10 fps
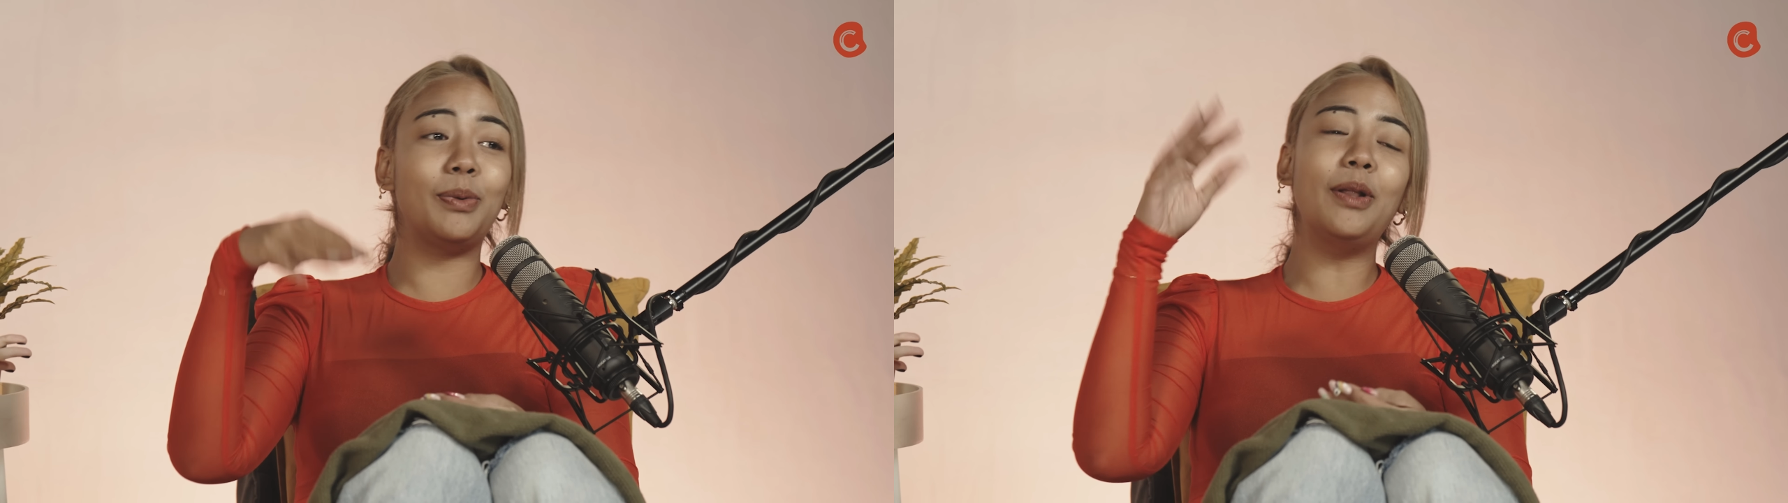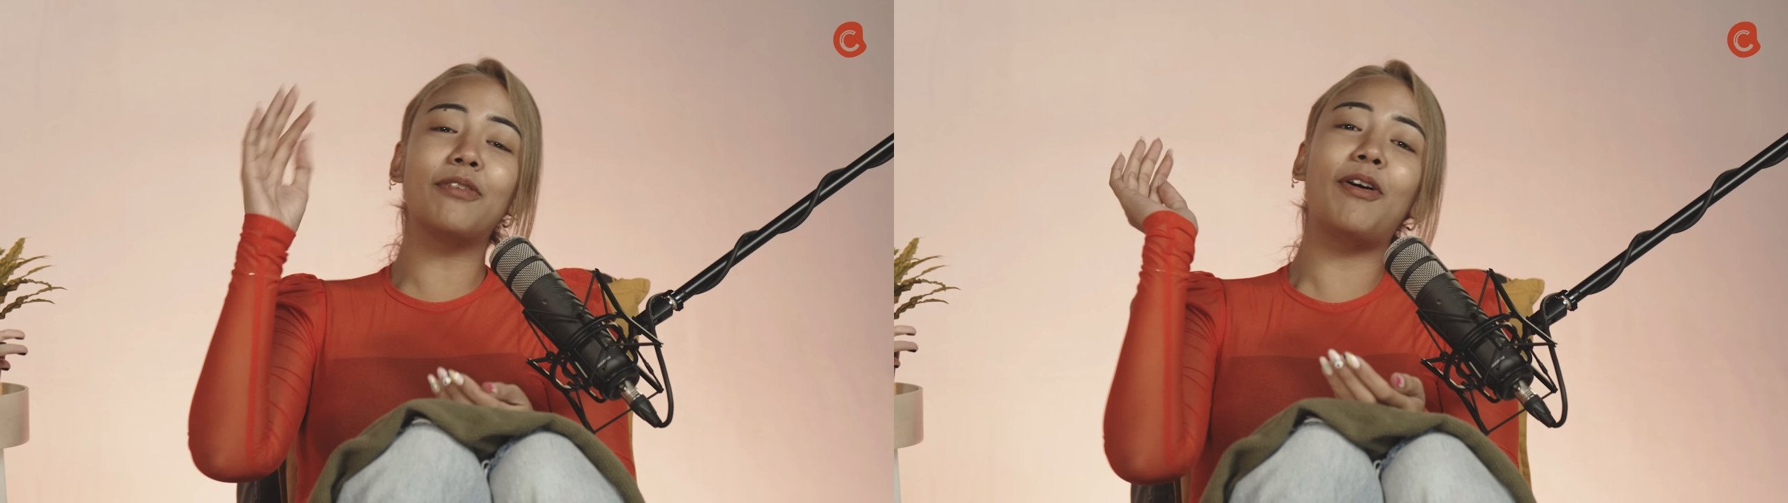
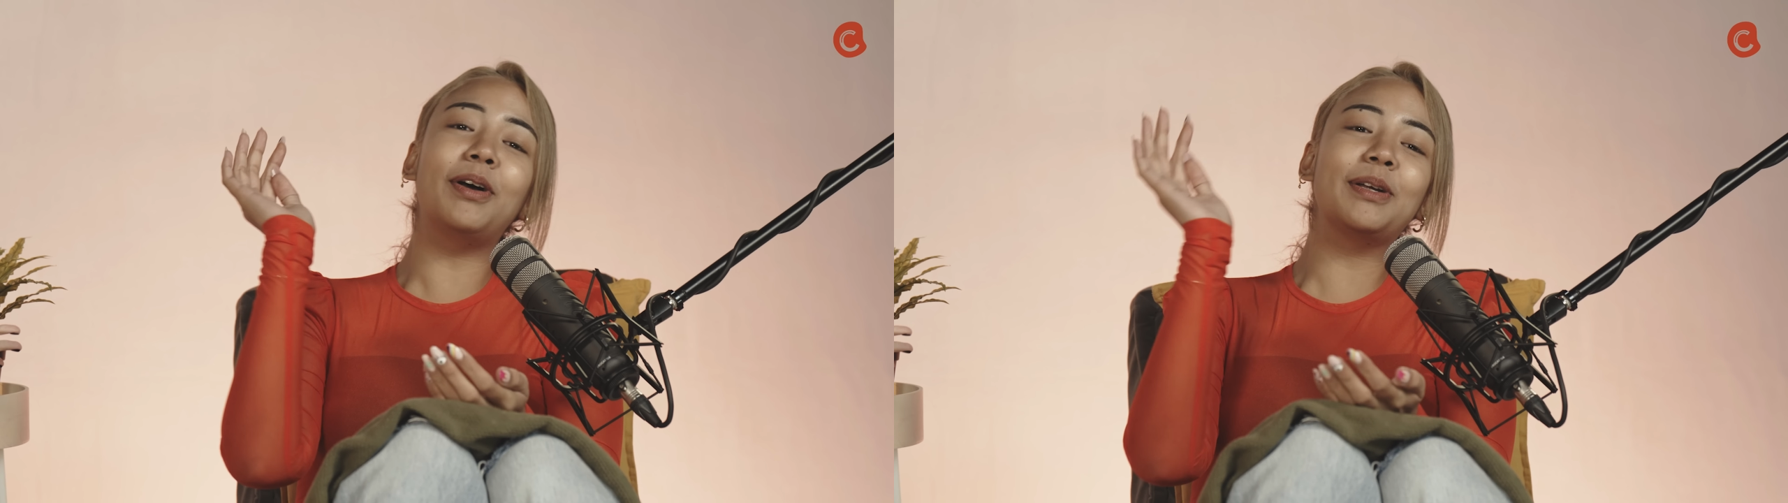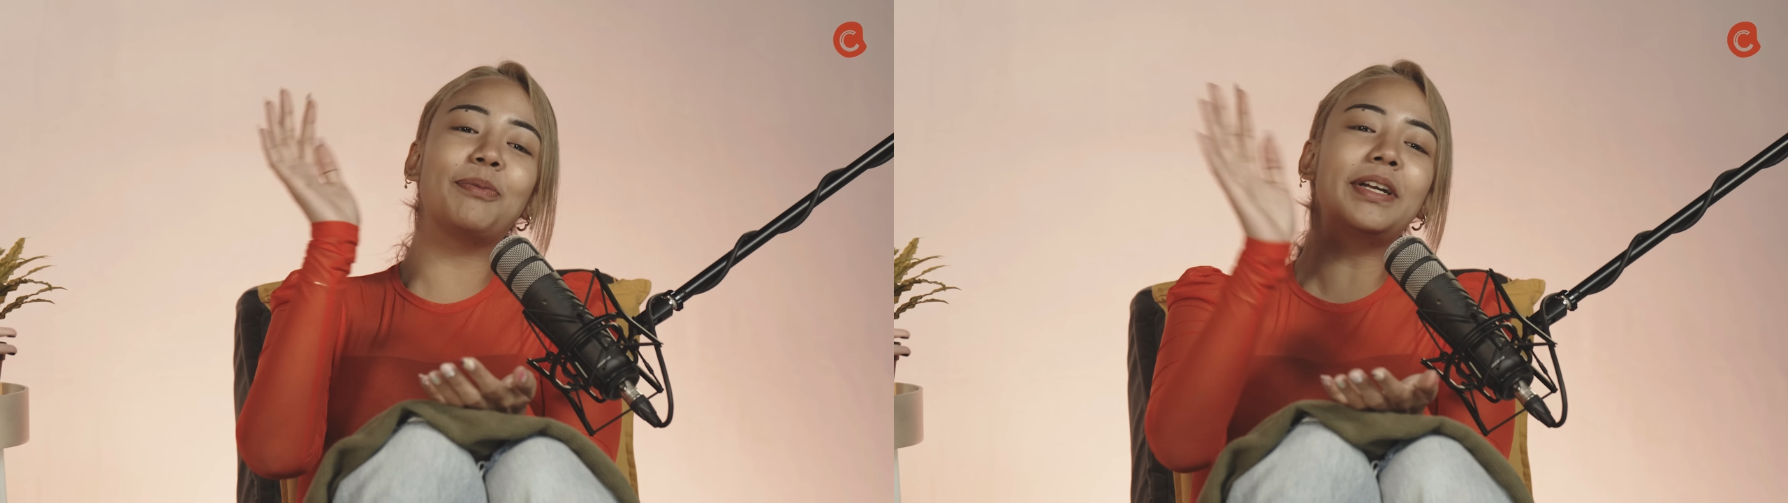We look
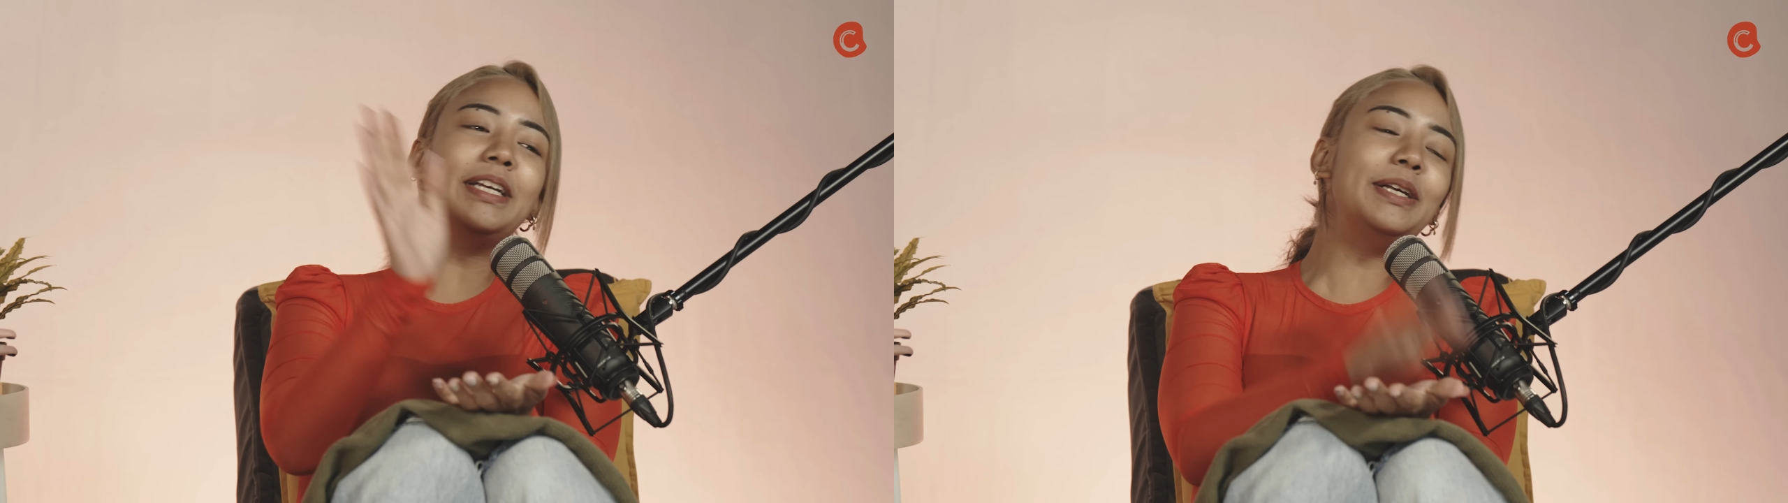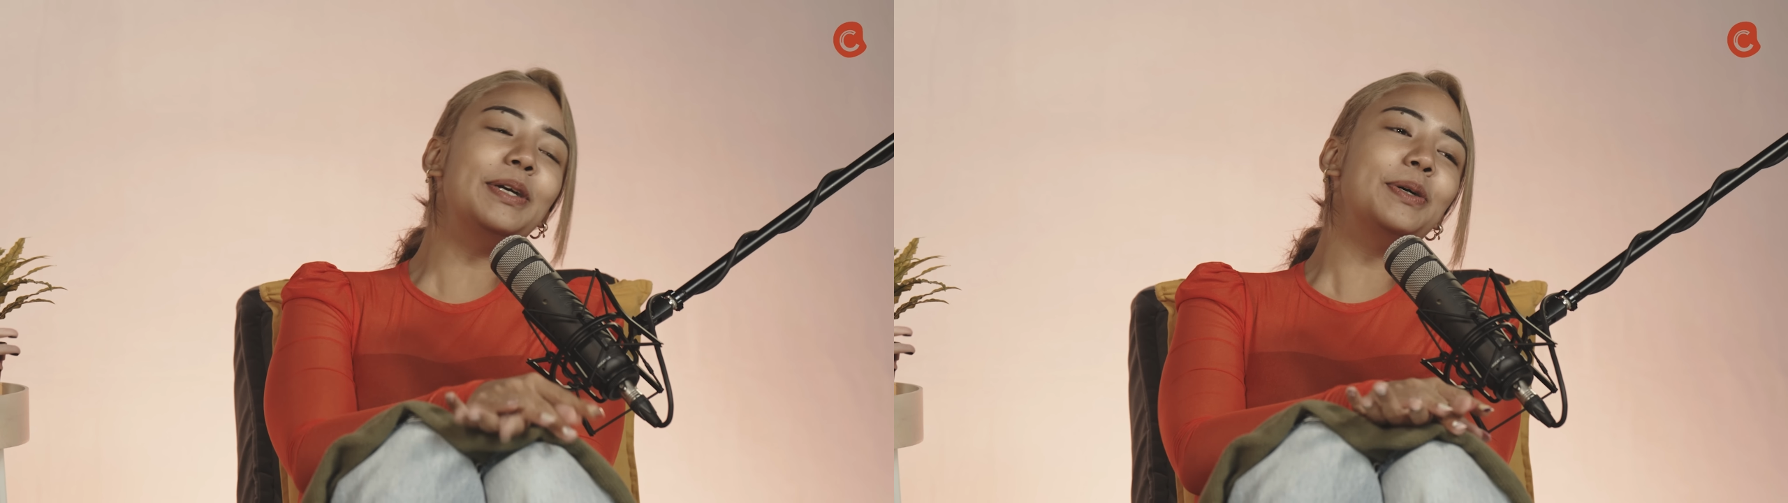forward to
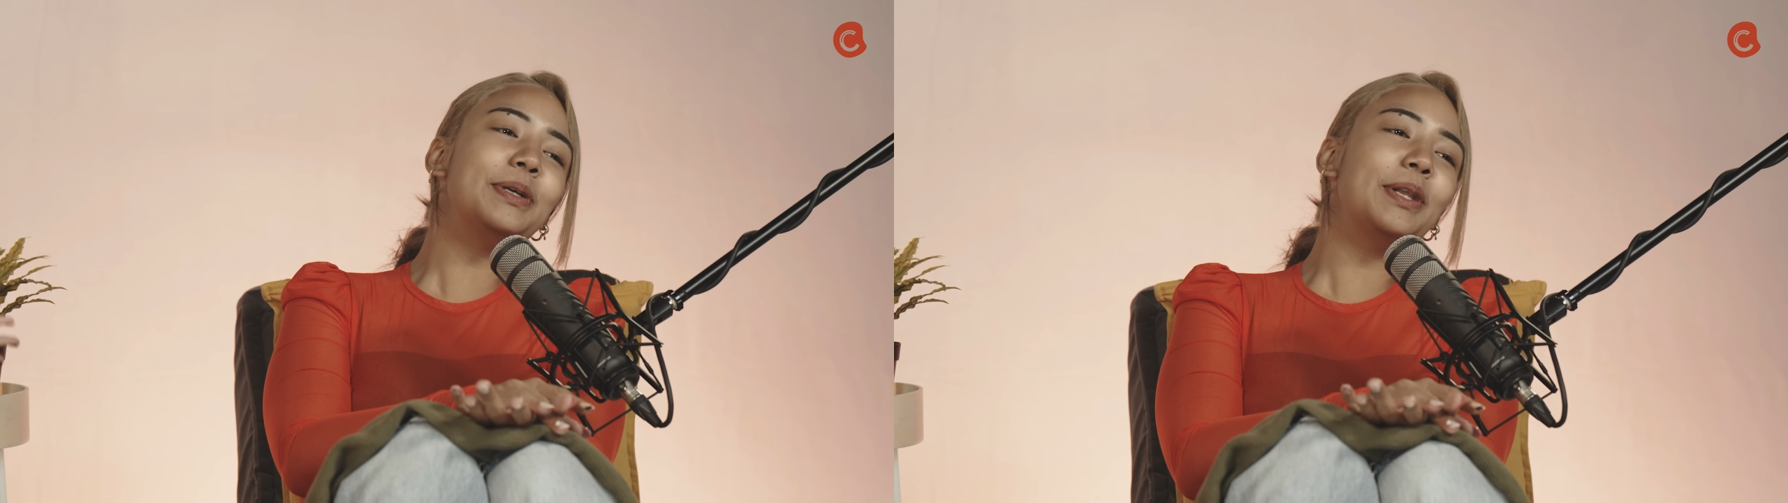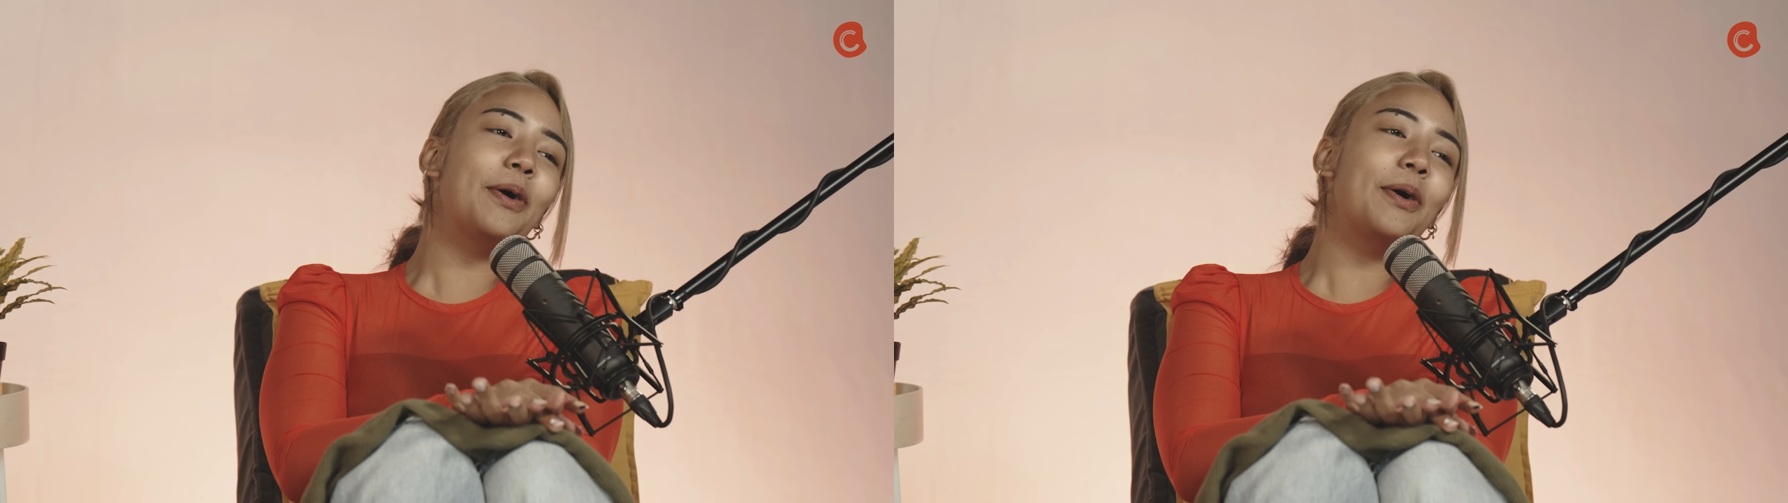bringing you,